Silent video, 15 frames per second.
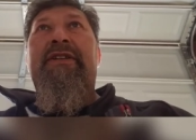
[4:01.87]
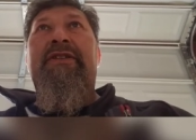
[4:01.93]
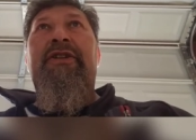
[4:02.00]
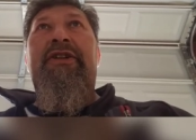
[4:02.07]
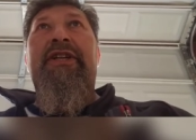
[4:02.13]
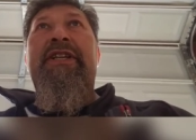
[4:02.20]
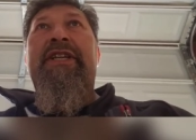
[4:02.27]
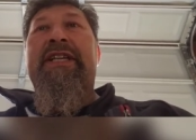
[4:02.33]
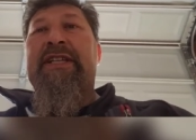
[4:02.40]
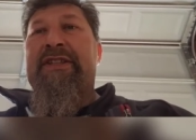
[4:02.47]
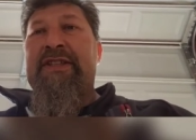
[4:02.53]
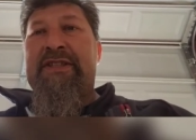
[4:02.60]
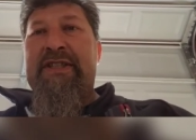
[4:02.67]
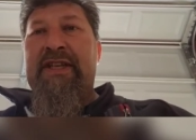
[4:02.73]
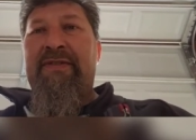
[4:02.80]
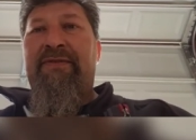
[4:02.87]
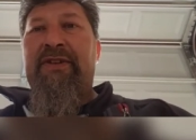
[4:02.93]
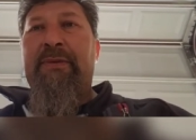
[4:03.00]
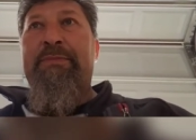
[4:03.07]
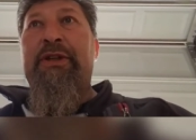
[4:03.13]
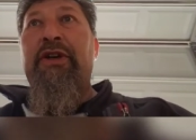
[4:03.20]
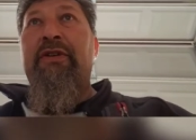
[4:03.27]
looking to get this thing
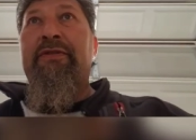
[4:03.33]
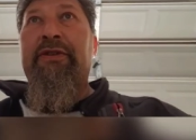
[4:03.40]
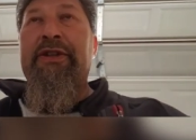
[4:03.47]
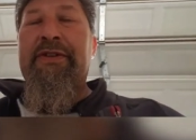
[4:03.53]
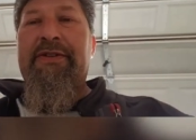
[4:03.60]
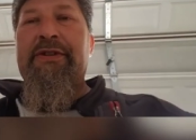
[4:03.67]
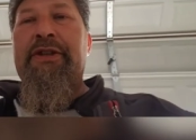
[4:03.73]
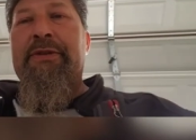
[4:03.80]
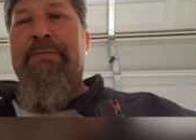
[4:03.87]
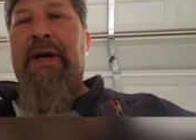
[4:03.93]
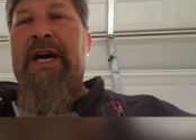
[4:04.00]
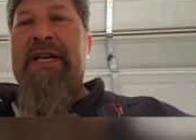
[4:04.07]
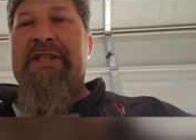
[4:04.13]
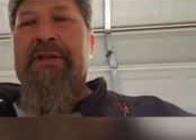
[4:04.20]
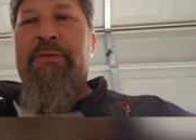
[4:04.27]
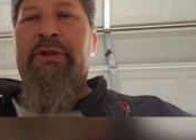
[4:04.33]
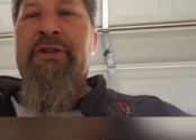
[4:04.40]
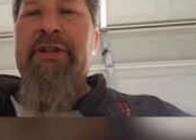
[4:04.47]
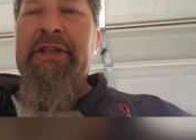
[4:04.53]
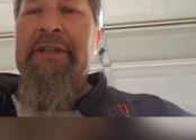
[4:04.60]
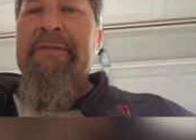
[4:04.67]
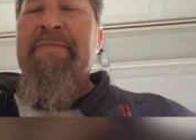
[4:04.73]
flipped over as soon as
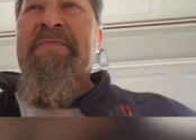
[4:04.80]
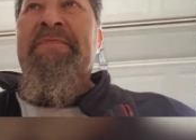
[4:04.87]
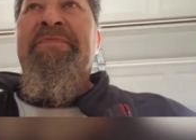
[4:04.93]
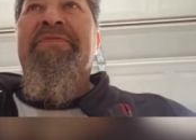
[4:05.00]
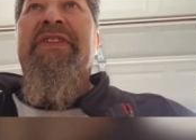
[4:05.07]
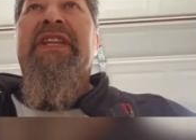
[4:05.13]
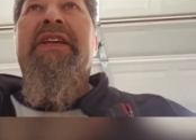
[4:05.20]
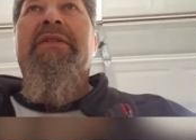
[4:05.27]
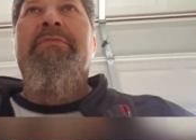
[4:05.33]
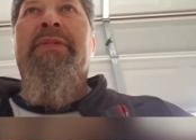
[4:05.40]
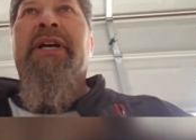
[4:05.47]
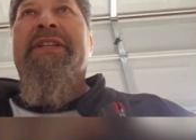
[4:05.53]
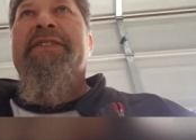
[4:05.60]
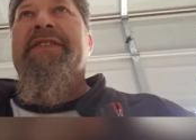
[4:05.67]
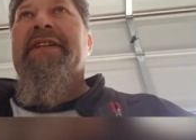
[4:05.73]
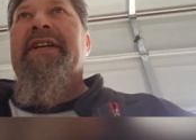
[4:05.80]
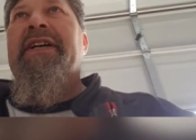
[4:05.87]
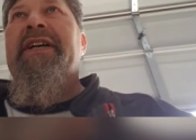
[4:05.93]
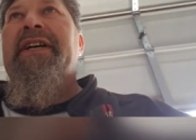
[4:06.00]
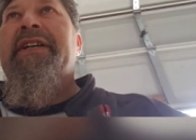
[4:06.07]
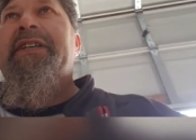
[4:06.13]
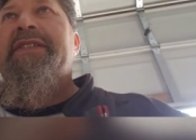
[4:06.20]
possible. But
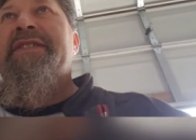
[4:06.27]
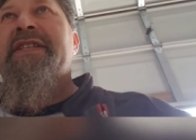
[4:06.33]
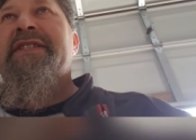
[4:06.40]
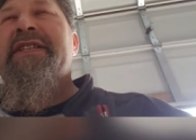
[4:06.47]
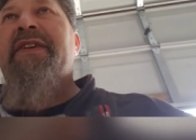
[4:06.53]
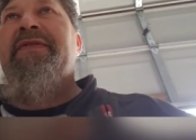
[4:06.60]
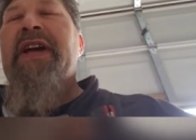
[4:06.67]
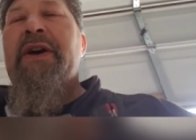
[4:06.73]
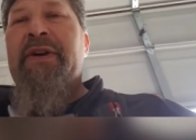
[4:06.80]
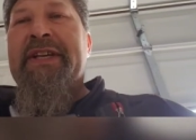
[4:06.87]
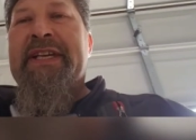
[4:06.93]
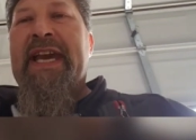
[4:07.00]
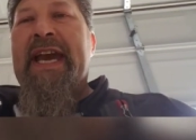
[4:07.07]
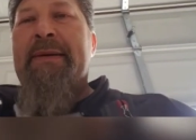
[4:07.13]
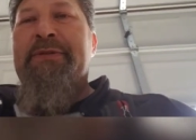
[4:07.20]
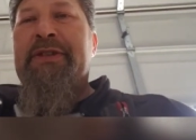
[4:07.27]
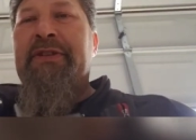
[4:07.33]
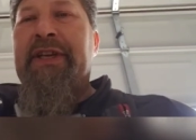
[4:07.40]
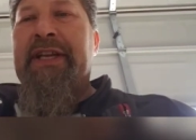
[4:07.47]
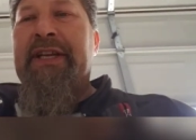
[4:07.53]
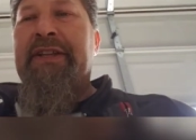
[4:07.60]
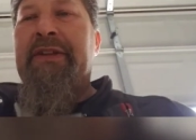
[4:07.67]
uh, since I've now
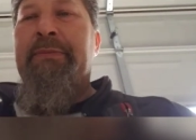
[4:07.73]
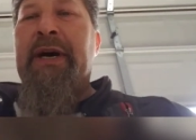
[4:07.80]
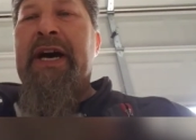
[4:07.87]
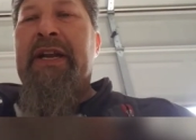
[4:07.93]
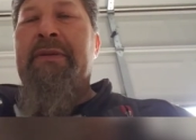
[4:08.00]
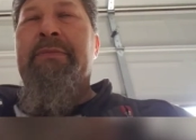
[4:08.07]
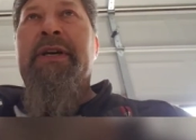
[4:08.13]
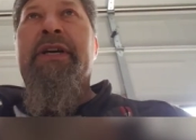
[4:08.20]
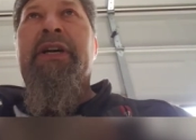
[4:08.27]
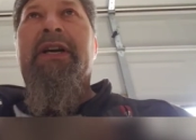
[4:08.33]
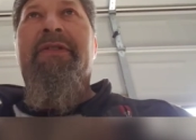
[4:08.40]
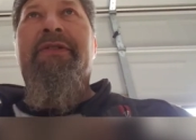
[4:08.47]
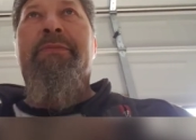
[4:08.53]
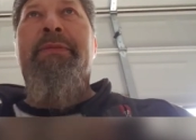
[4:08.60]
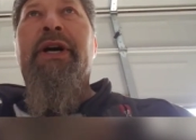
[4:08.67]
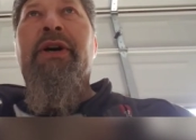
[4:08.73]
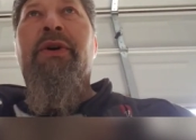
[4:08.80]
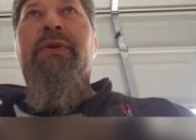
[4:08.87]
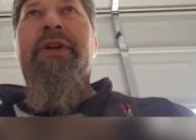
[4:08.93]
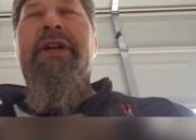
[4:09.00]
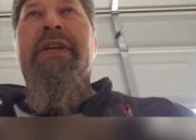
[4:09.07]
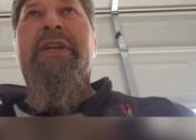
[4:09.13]
encapsulated the bottom of the
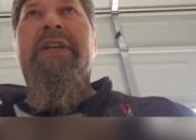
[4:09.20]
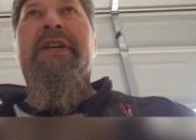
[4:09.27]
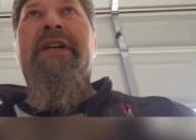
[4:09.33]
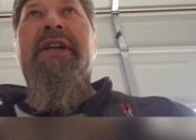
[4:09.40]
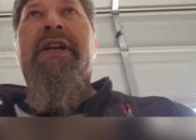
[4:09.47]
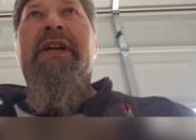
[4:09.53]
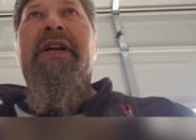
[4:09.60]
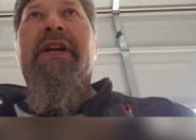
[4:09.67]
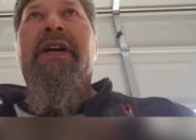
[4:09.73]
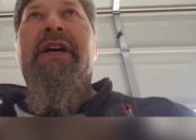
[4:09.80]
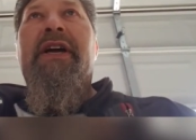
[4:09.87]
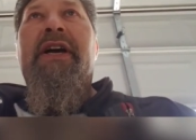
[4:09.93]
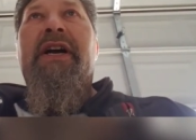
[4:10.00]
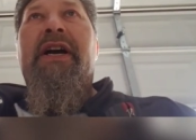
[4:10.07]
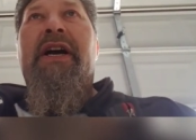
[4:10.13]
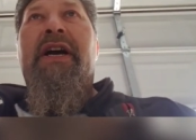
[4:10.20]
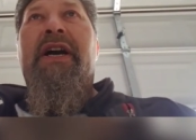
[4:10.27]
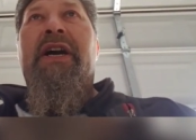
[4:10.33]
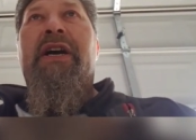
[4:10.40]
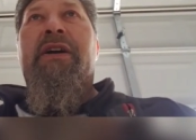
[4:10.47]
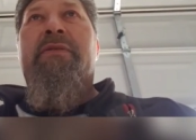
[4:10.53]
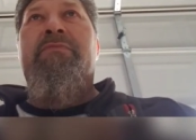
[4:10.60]
boat,
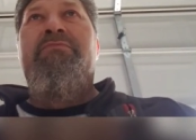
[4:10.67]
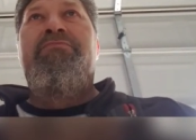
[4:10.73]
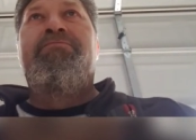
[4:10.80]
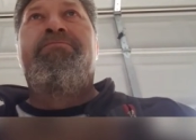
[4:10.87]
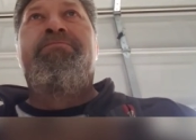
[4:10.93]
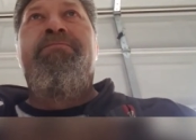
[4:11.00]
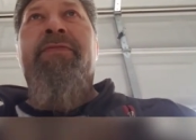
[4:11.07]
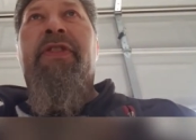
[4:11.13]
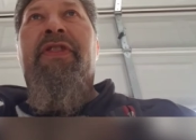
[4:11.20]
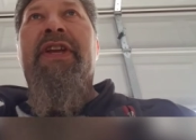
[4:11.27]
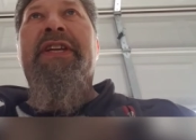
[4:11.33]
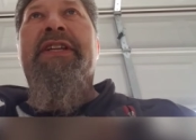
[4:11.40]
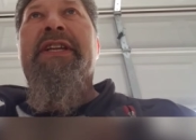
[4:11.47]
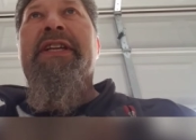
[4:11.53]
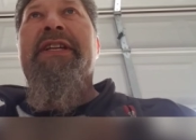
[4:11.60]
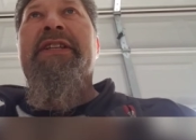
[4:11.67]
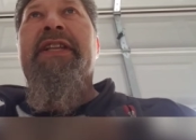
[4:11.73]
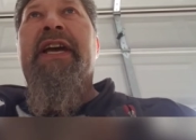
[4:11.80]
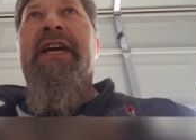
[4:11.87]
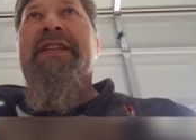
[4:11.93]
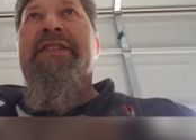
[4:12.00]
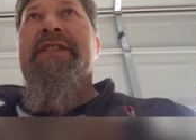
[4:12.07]
um, thinking
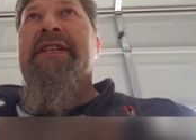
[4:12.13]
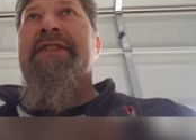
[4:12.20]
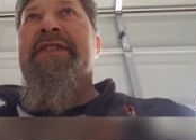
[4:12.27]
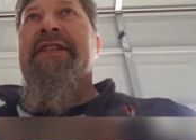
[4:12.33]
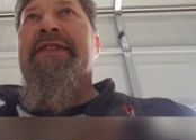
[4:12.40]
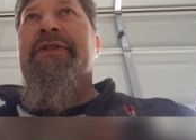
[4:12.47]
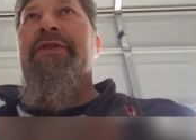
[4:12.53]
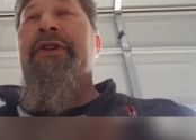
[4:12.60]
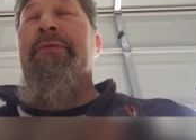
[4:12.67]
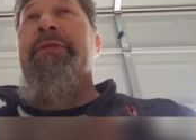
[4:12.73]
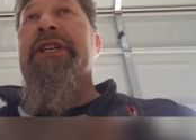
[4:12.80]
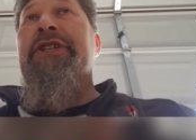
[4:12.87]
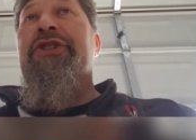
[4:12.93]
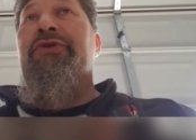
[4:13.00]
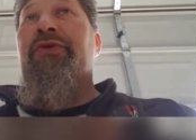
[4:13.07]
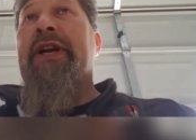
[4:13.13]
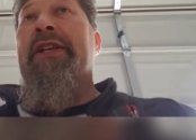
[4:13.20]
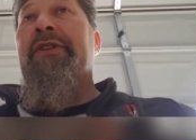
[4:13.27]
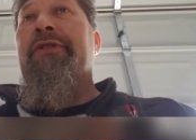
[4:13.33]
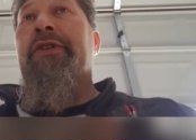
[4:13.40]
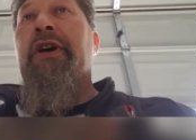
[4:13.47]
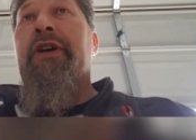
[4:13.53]
that since it's going to be
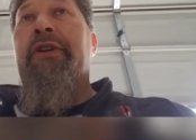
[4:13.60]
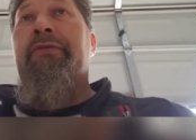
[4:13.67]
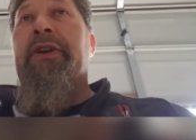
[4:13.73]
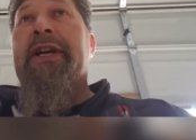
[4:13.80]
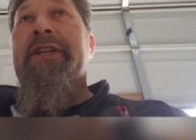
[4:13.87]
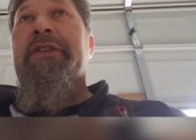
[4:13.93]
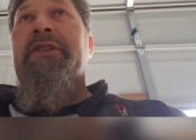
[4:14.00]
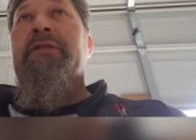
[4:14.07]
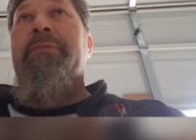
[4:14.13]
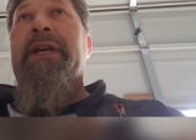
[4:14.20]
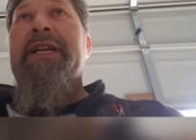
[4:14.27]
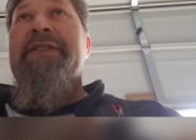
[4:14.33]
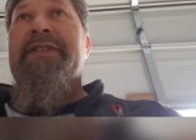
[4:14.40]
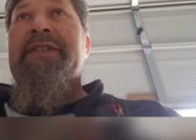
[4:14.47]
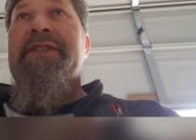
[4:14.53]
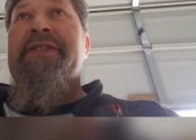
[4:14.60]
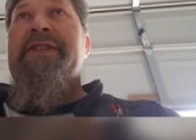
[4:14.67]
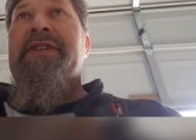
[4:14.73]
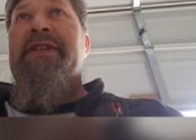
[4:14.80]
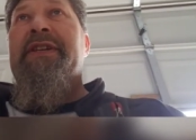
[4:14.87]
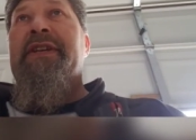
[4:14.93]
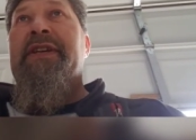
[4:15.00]
trailered on a regular basis,